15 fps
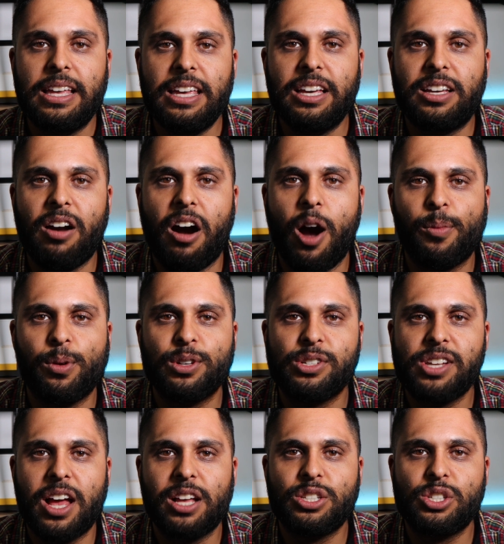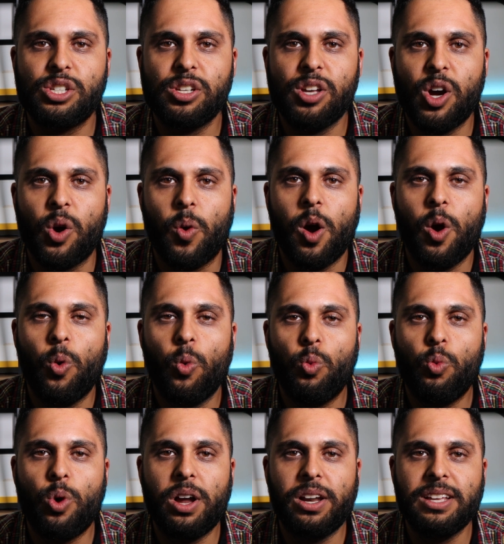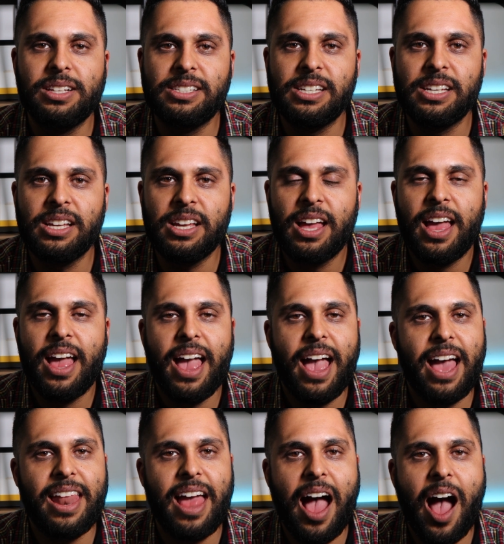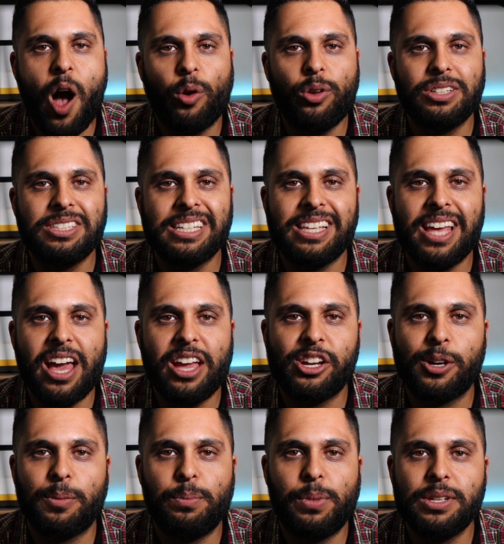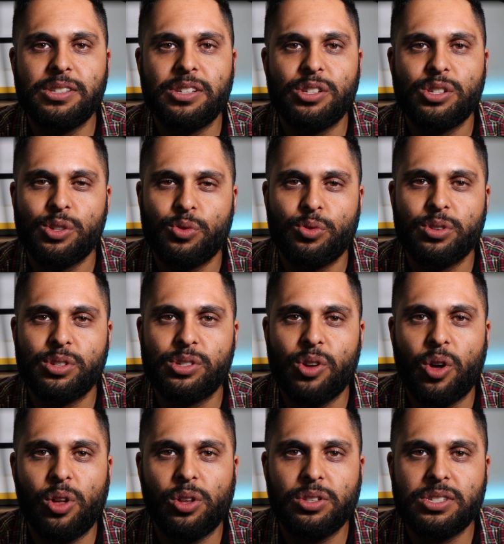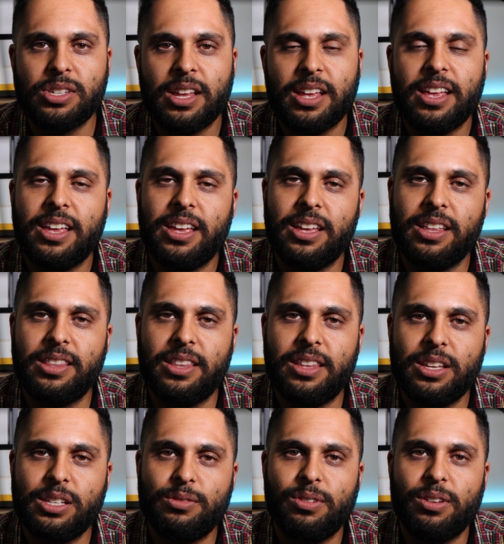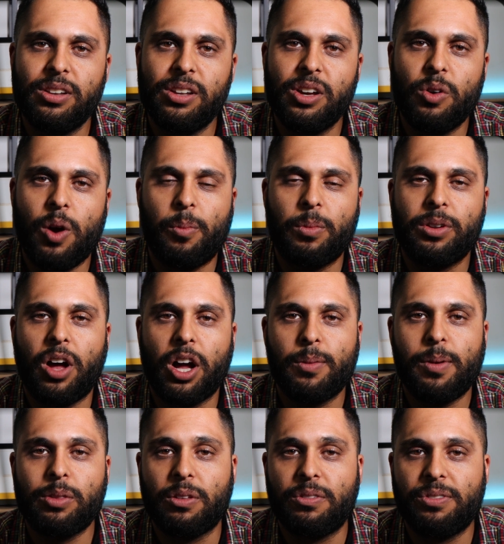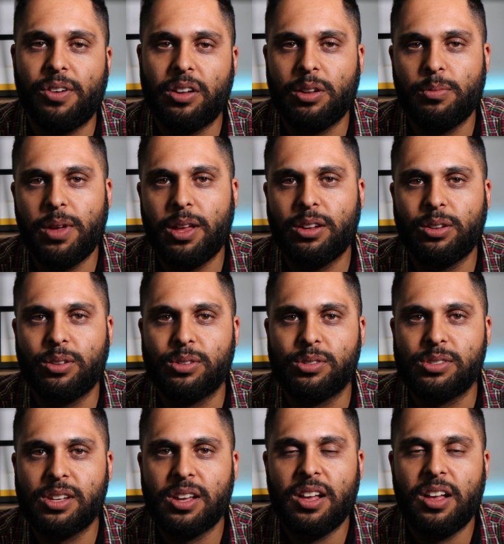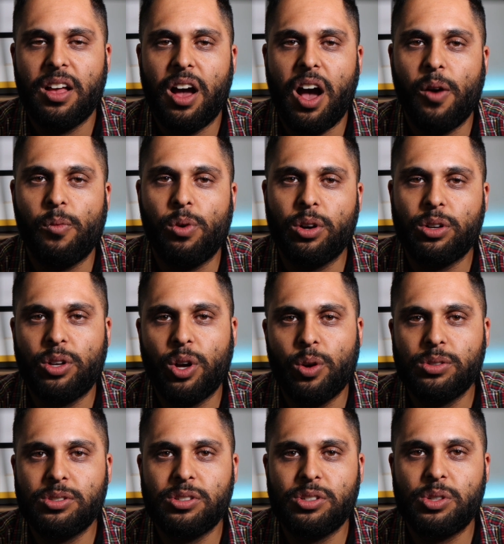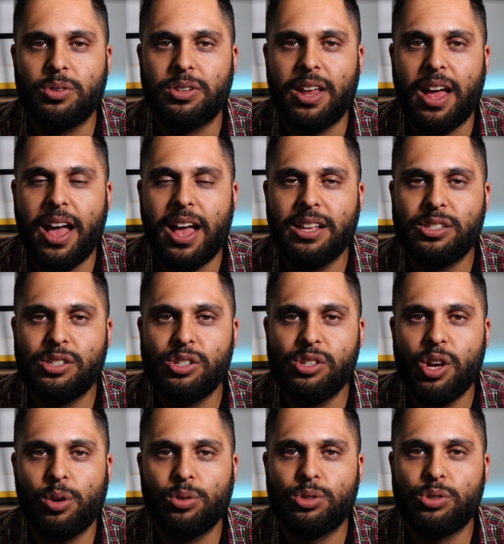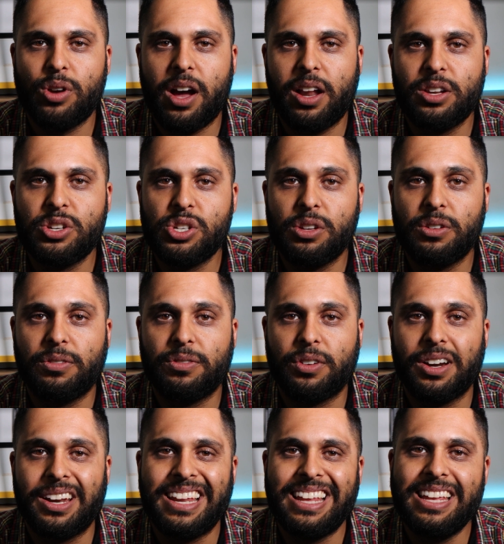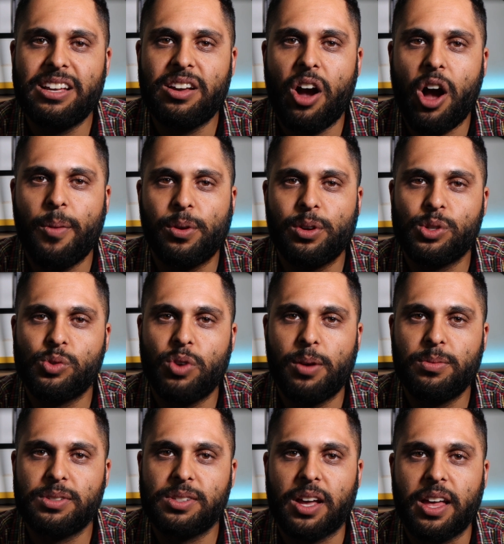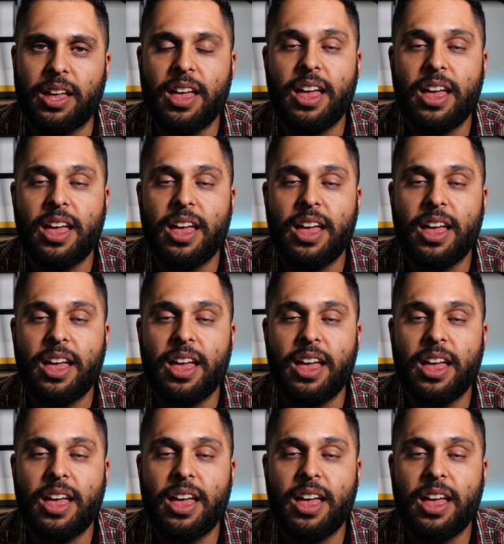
E-commerce SEO. What is it and how does it get your business results? In this video, I'm going to talk about the fundamentals of what goes into an SEO strategy for an e-commerce website.